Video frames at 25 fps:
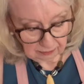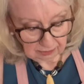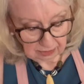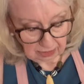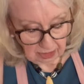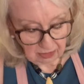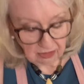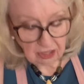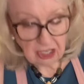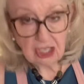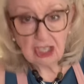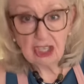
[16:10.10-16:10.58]

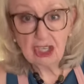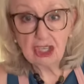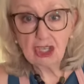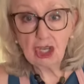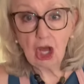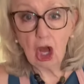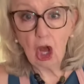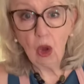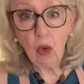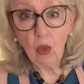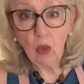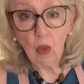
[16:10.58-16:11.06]
This is
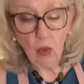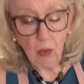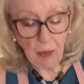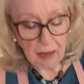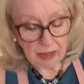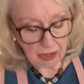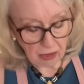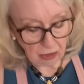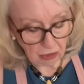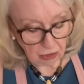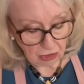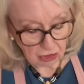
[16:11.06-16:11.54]
whole
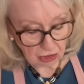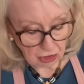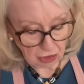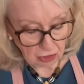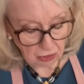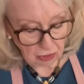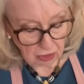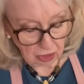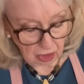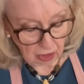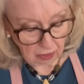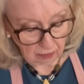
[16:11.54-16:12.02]
milk too,
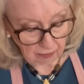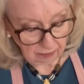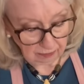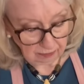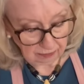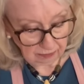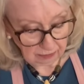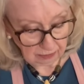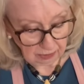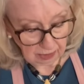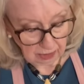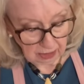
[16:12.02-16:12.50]
y'all.
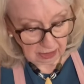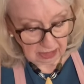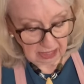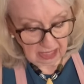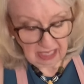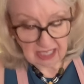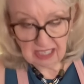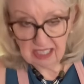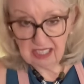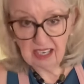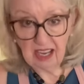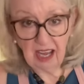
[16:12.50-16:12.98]

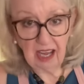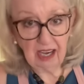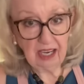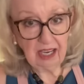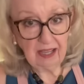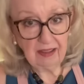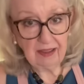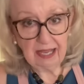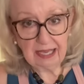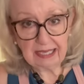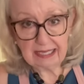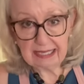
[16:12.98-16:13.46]
It's not any
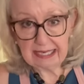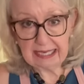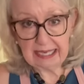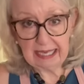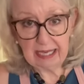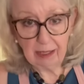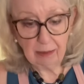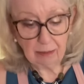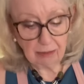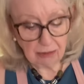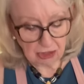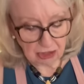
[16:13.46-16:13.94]
of that
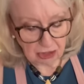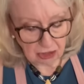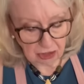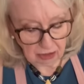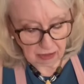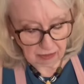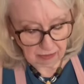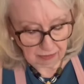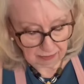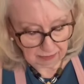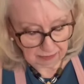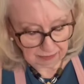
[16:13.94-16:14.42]
skim
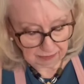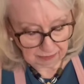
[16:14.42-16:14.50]
stuff.